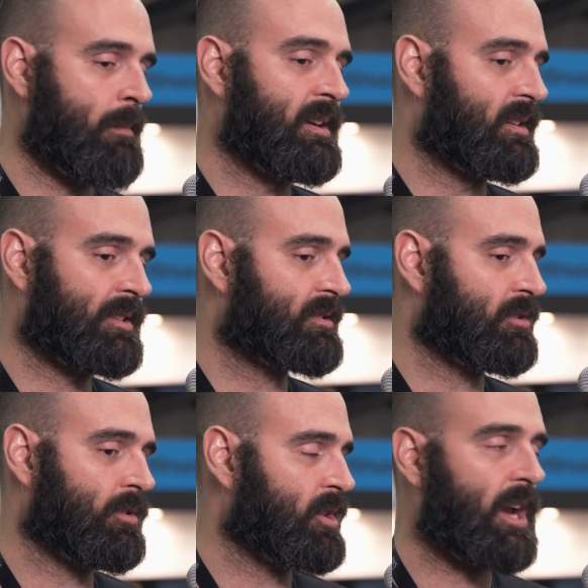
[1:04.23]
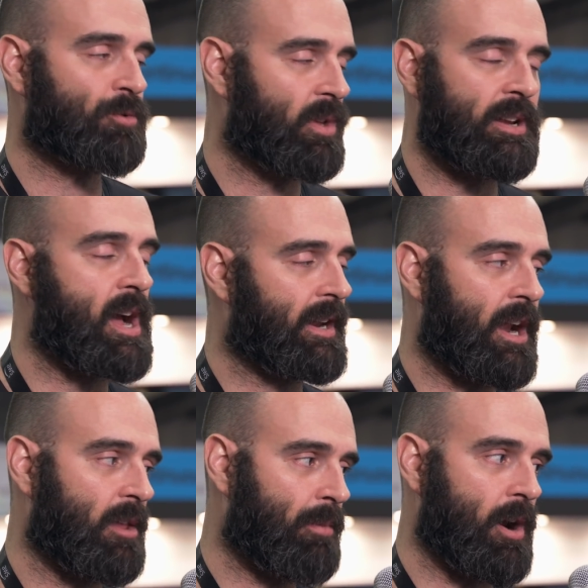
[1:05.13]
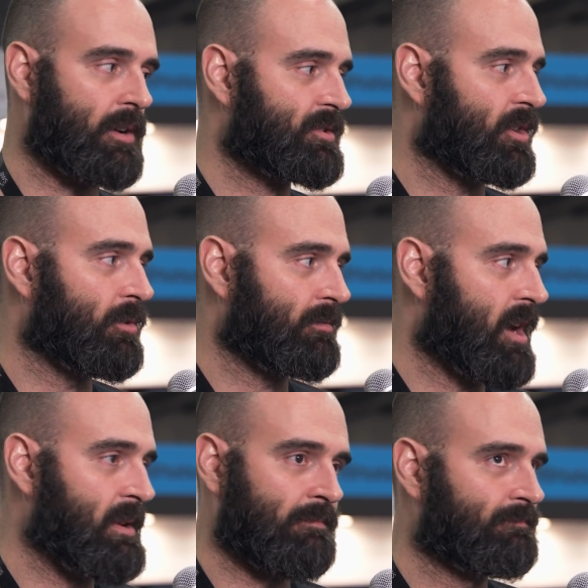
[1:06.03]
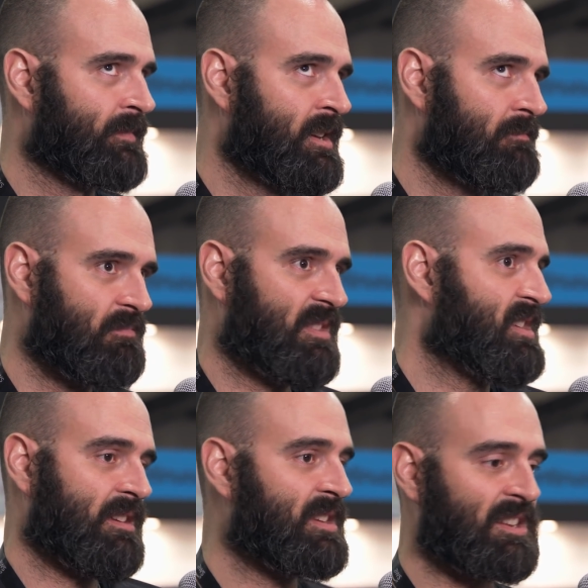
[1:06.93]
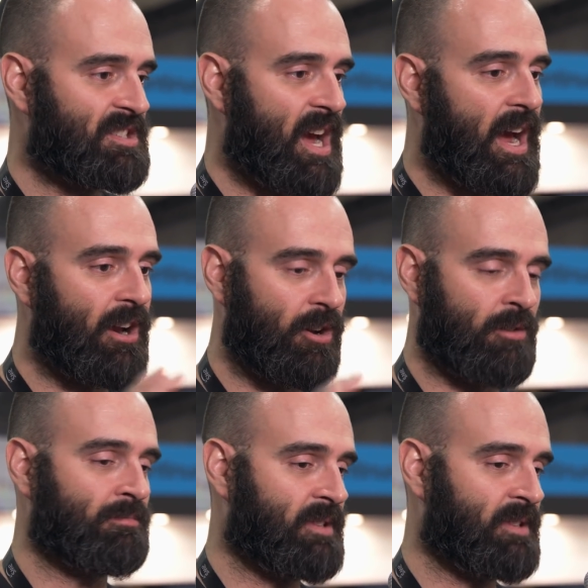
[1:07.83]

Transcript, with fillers: I mean, it's you, you guys really knock it out of the park. So I mean. The, the entire